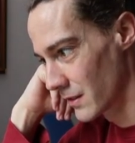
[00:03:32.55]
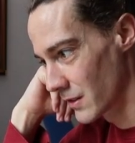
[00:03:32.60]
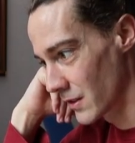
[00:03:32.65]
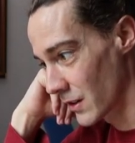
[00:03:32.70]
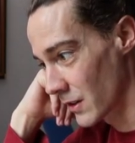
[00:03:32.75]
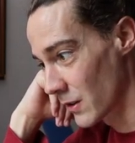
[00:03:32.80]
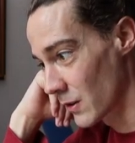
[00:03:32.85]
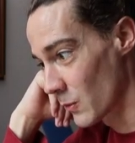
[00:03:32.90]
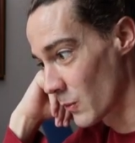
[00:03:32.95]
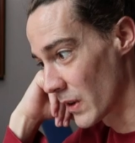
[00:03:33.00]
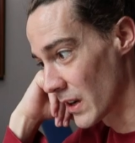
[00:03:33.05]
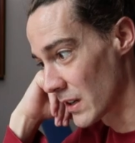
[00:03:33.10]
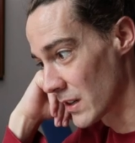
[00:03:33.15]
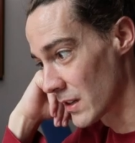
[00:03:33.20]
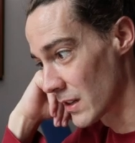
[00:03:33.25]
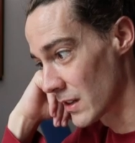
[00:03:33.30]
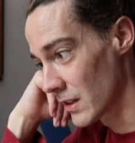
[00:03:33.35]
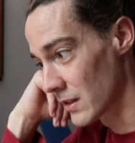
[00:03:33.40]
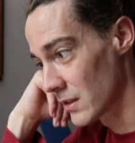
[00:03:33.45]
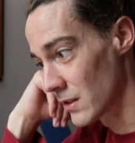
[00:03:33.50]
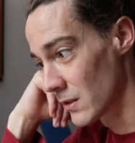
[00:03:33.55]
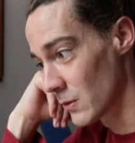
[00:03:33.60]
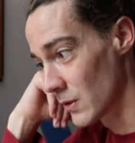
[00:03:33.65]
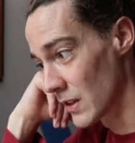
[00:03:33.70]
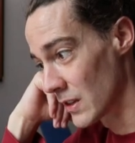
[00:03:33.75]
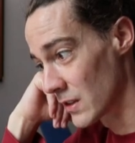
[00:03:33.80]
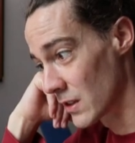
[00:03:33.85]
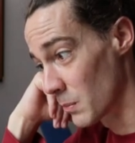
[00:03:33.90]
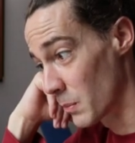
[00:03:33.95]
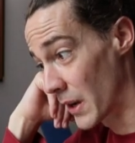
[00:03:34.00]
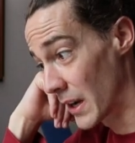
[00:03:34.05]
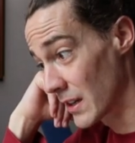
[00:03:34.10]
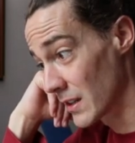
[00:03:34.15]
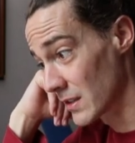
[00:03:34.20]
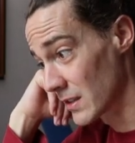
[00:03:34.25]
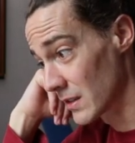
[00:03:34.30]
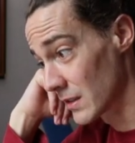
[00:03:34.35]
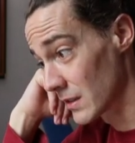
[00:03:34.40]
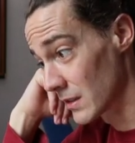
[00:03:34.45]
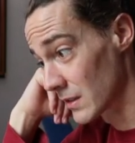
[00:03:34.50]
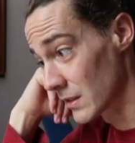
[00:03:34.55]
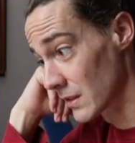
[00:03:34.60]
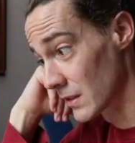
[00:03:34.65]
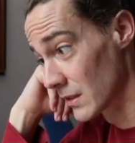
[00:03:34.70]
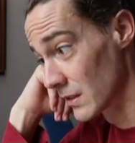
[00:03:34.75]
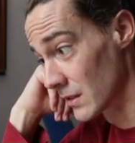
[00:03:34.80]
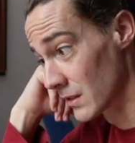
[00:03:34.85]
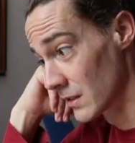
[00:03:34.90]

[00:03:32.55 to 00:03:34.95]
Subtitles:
It's a good way to tune into Pisces.